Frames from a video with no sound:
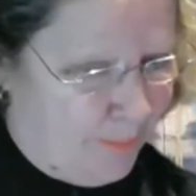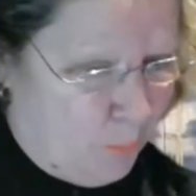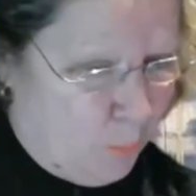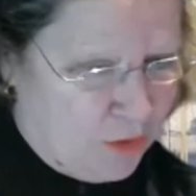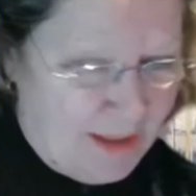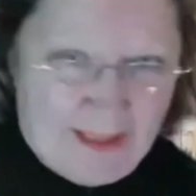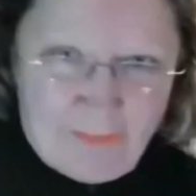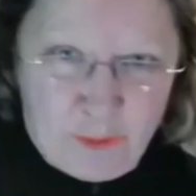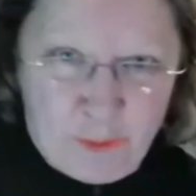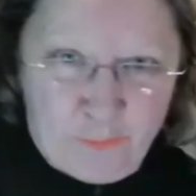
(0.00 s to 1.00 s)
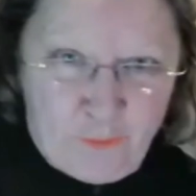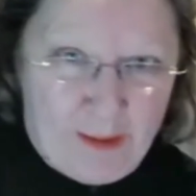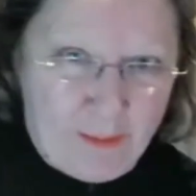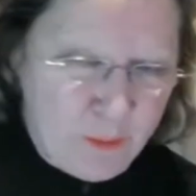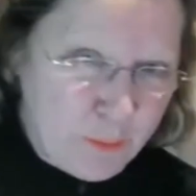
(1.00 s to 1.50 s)
which I gave to a
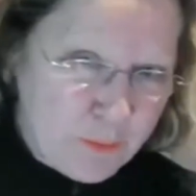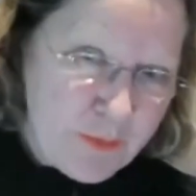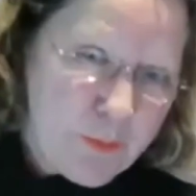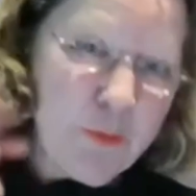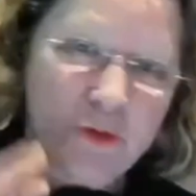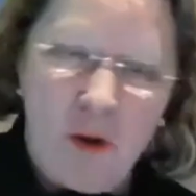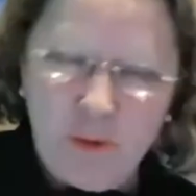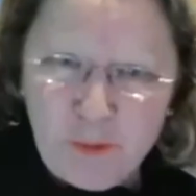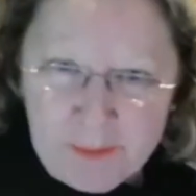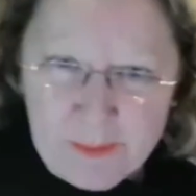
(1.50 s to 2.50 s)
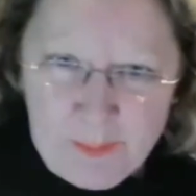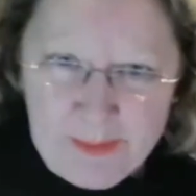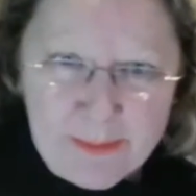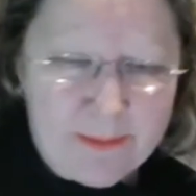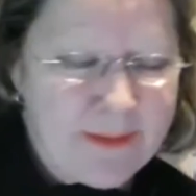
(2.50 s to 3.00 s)
friend who's also an
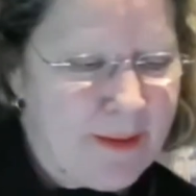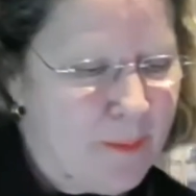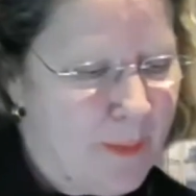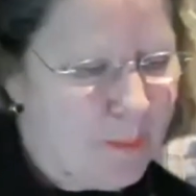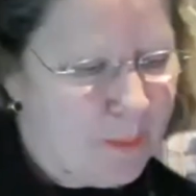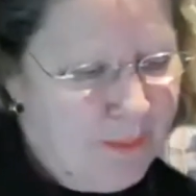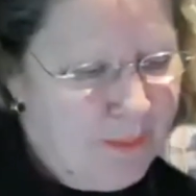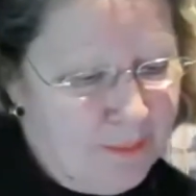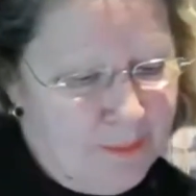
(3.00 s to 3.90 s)
European Sail member,